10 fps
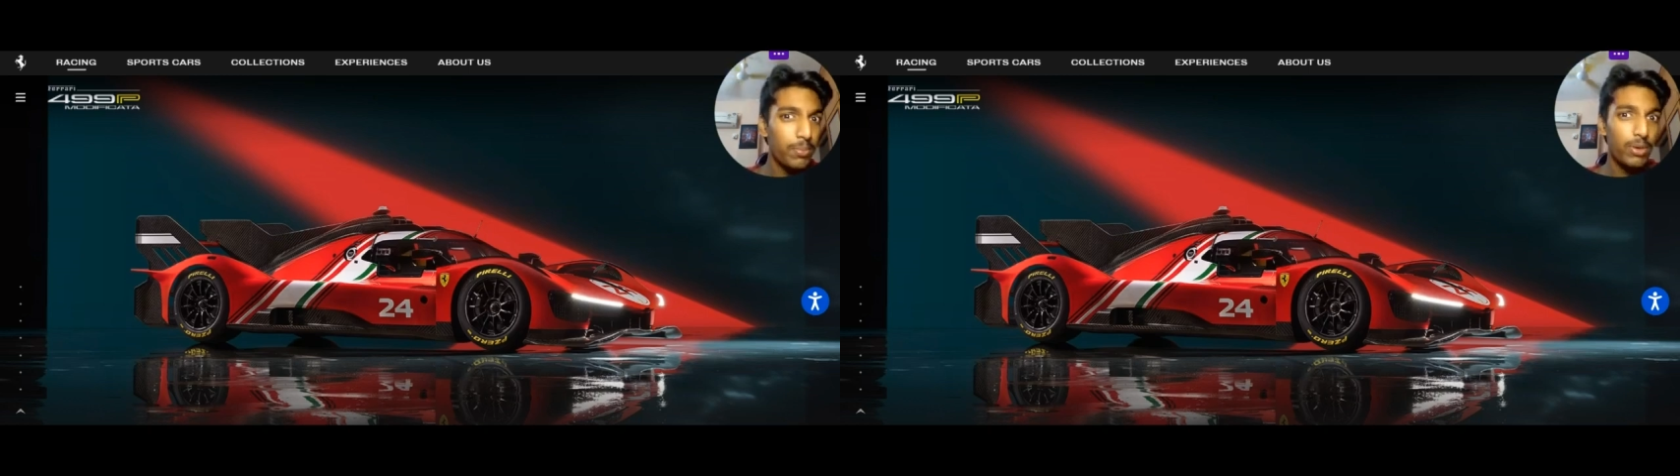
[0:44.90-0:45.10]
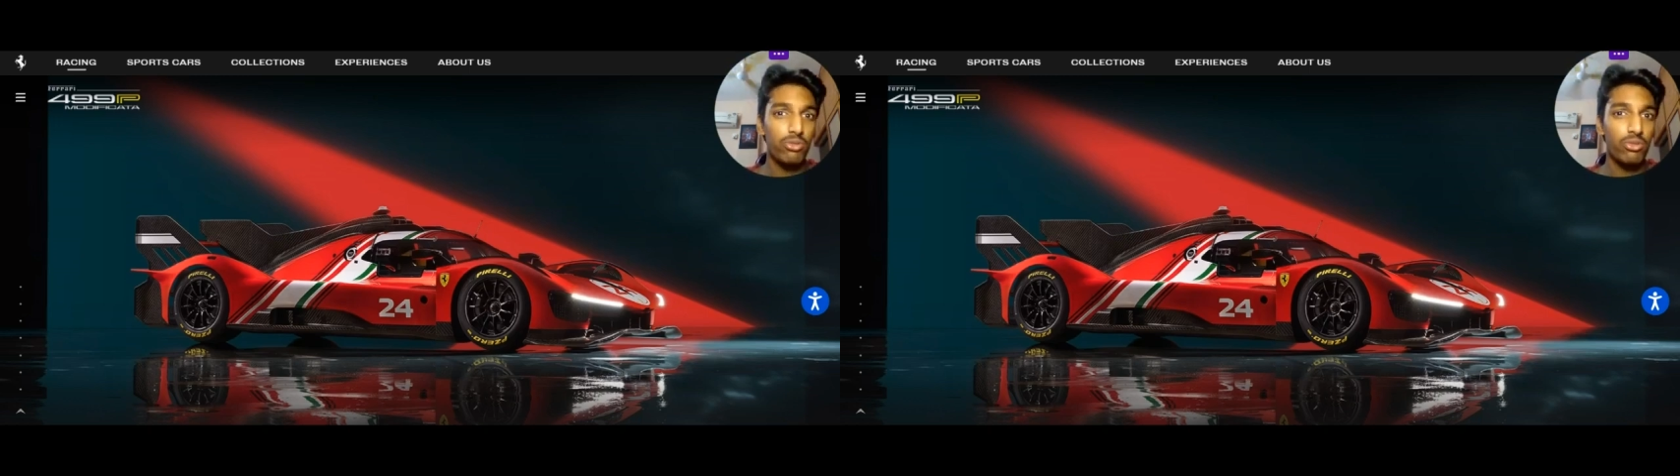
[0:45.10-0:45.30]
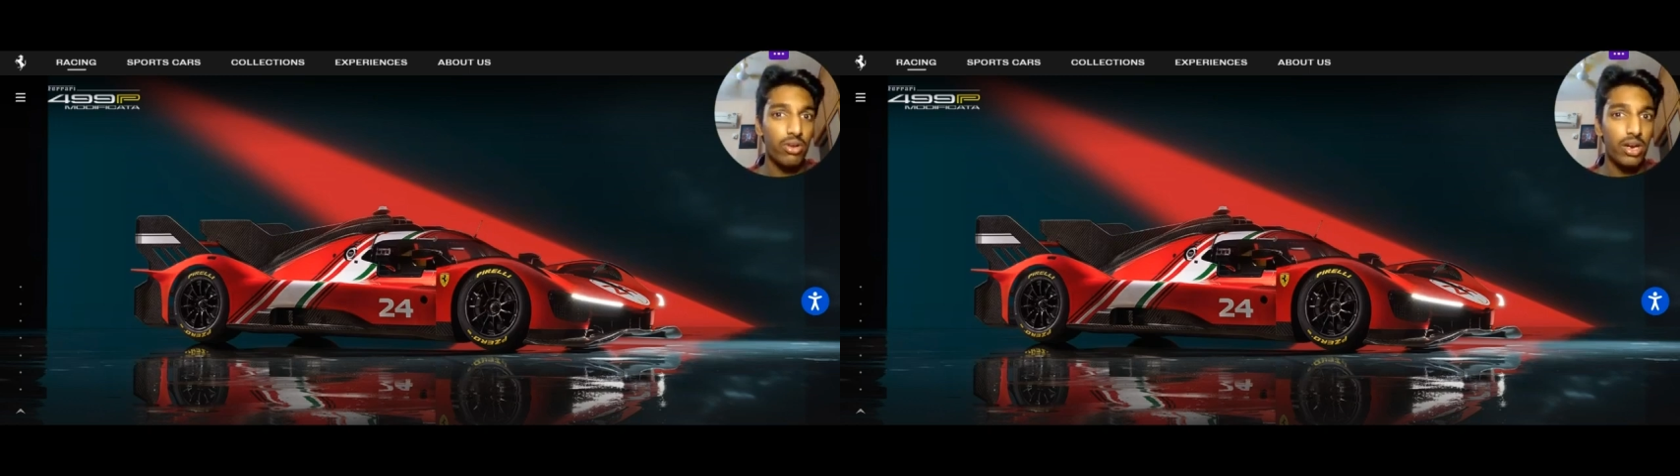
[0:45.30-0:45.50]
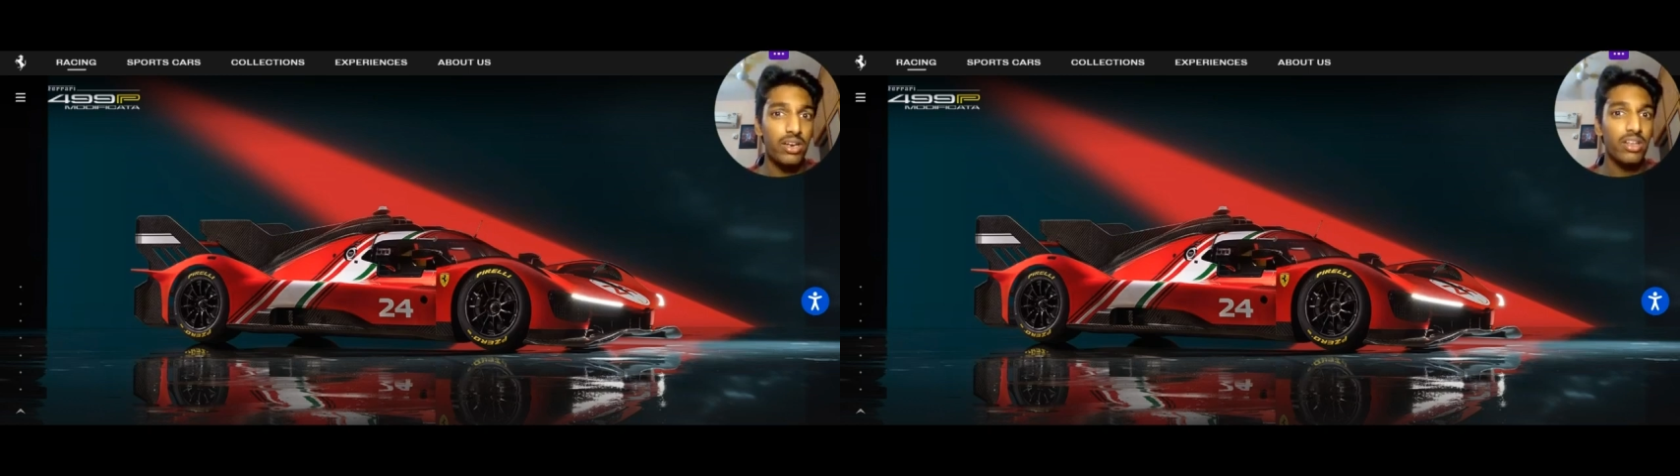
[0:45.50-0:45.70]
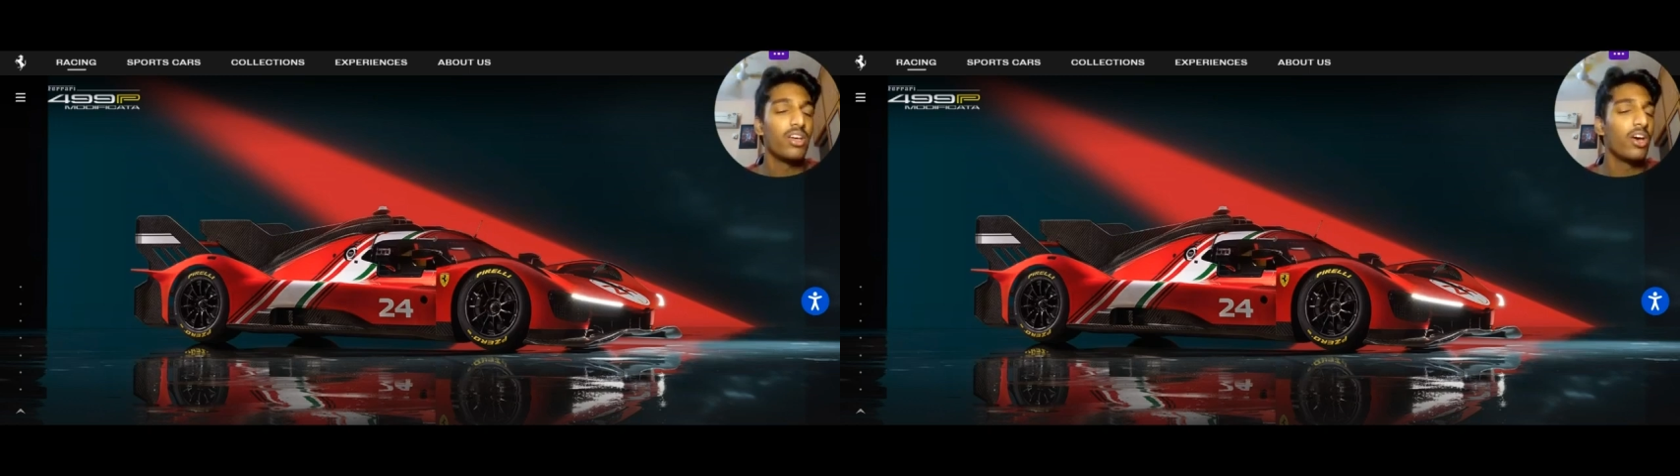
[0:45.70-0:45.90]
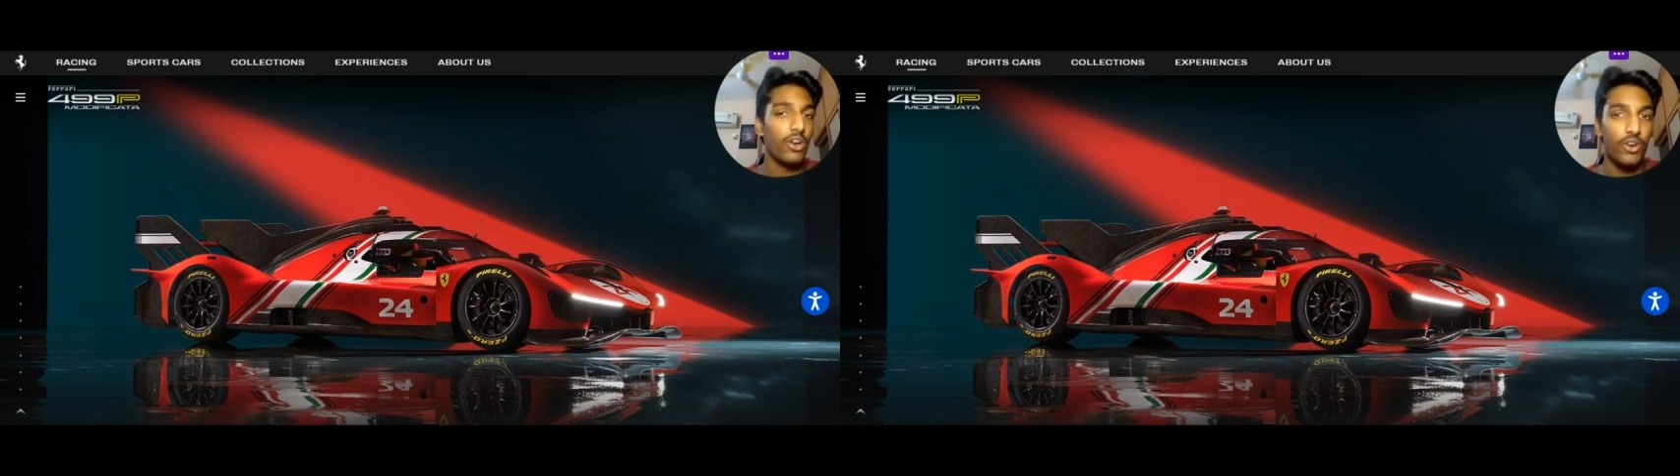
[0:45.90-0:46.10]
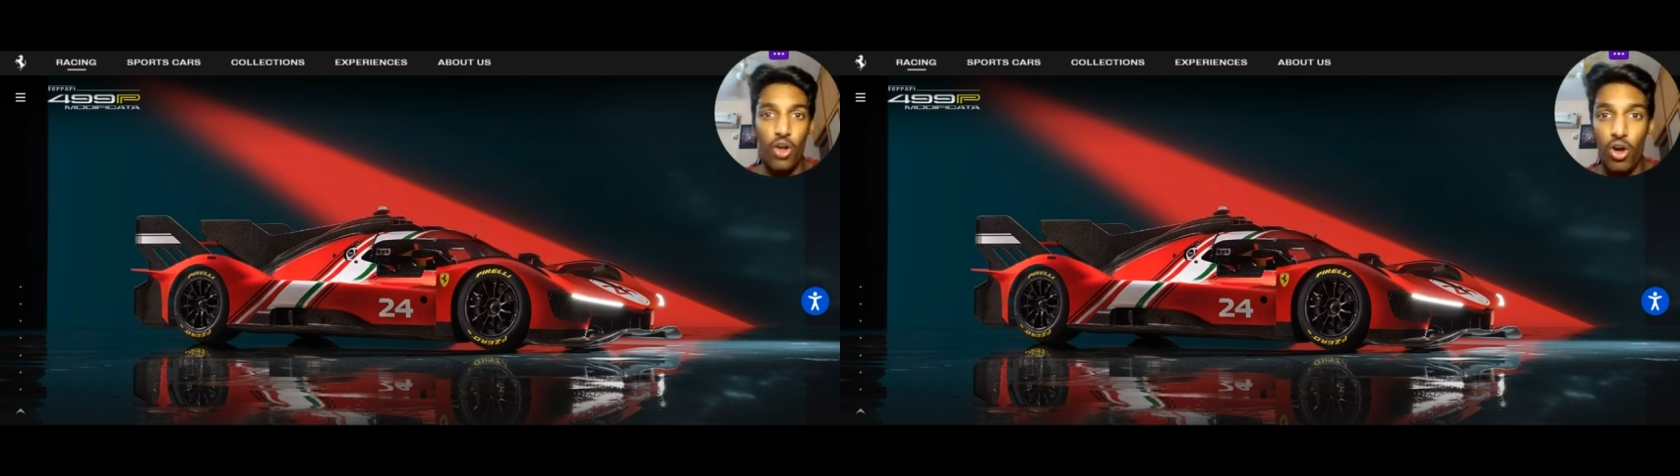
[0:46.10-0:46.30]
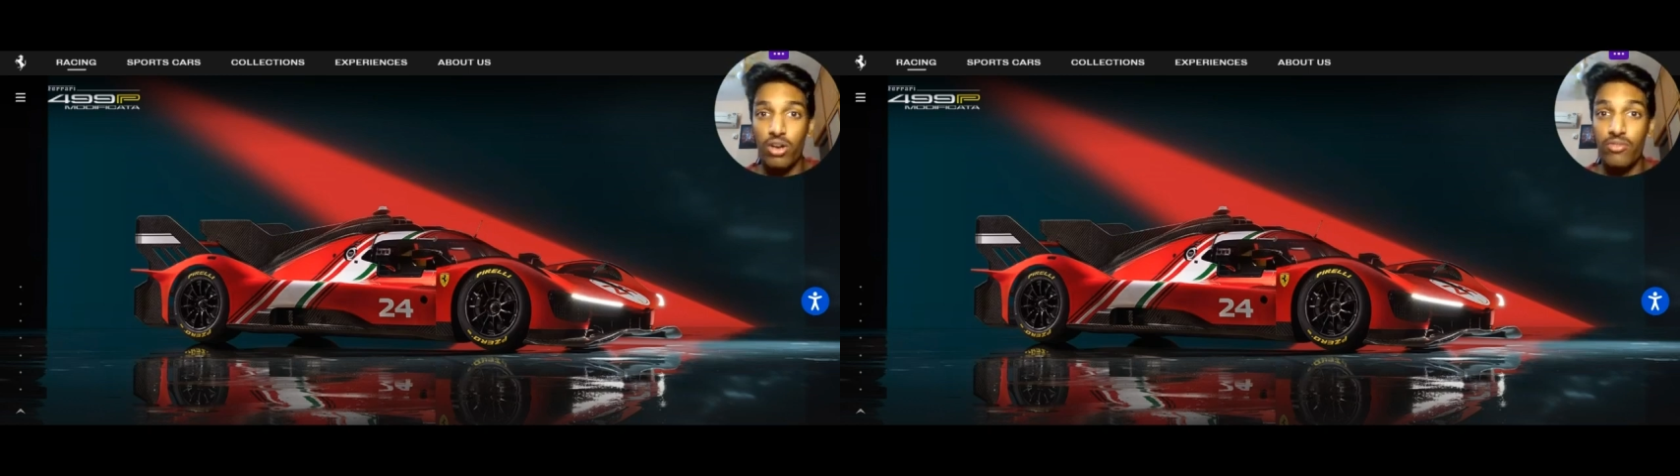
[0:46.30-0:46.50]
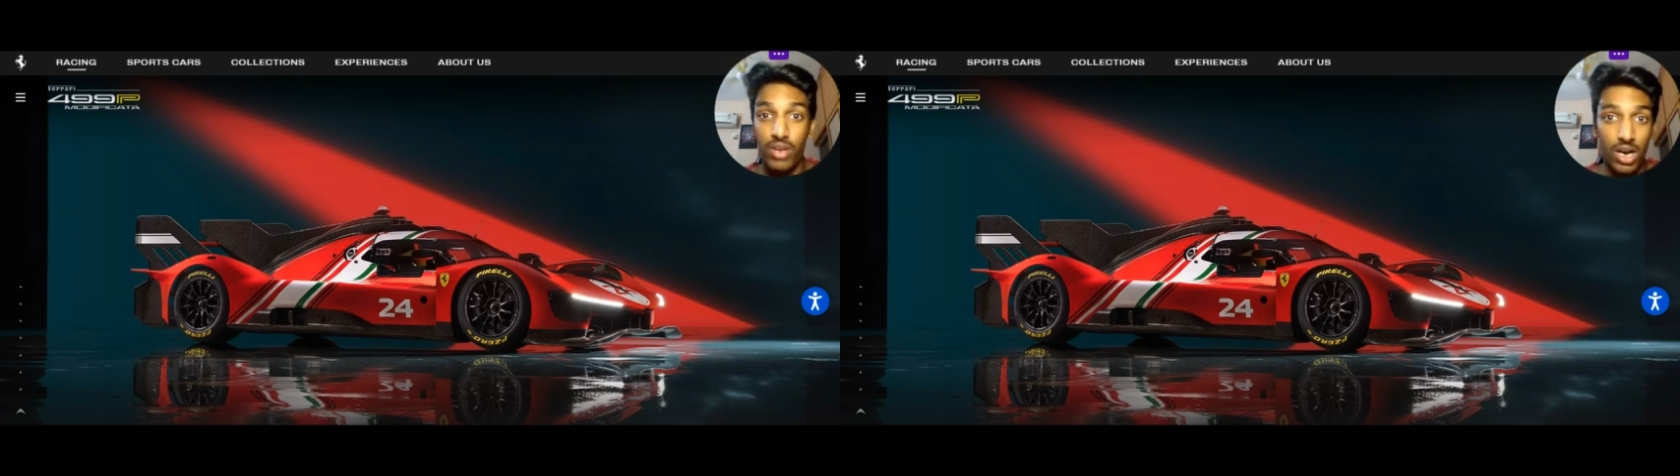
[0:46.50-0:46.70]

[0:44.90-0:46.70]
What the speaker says: keep it with you, right? Wrong.